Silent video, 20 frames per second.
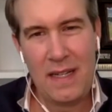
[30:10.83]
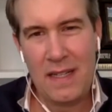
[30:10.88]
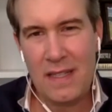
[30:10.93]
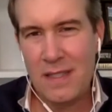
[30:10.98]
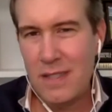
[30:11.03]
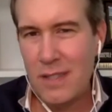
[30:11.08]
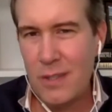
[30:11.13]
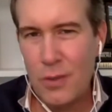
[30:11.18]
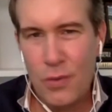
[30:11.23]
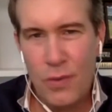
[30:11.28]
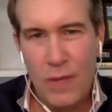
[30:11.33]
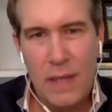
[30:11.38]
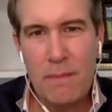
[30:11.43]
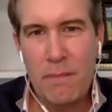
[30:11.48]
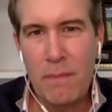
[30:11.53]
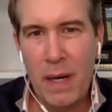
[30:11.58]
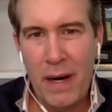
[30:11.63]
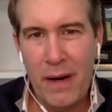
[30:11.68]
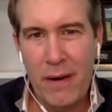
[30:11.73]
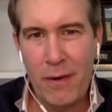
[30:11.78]
It's a great
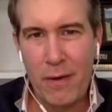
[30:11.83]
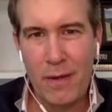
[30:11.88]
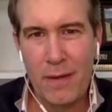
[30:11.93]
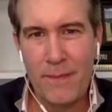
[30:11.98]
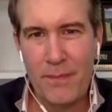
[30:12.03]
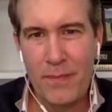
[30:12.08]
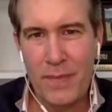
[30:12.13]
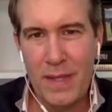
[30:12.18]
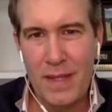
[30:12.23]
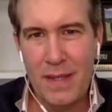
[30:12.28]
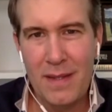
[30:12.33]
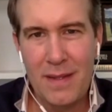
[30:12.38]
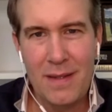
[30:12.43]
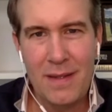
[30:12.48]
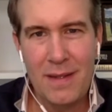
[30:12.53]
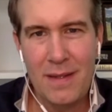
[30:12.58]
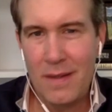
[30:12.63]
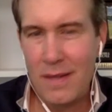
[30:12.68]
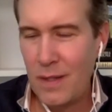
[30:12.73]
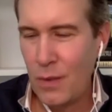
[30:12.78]
model.
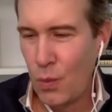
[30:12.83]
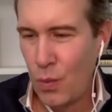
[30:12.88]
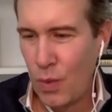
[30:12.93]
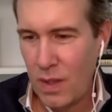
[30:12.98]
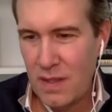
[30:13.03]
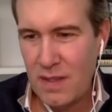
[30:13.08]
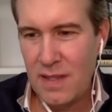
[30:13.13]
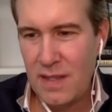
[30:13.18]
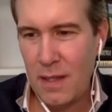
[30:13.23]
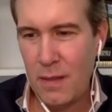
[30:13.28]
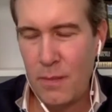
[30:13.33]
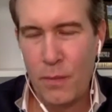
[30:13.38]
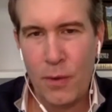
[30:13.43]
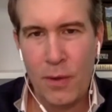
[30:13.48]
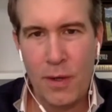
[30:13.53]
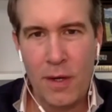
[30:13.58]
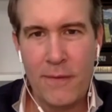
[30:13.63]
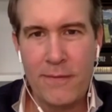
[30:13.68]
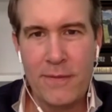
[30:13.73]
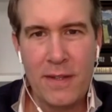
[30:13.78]
You know, it works out
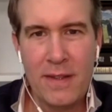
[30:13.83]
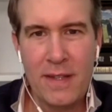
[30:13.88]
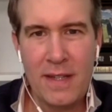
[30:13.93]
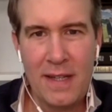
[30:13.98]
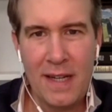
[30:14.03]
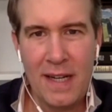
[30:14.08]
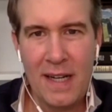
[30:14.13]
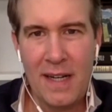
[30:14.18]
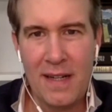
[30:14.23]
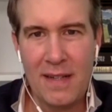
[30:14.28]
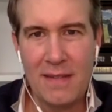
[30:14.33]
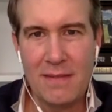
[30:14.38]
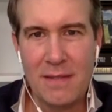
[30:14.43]
more often than not.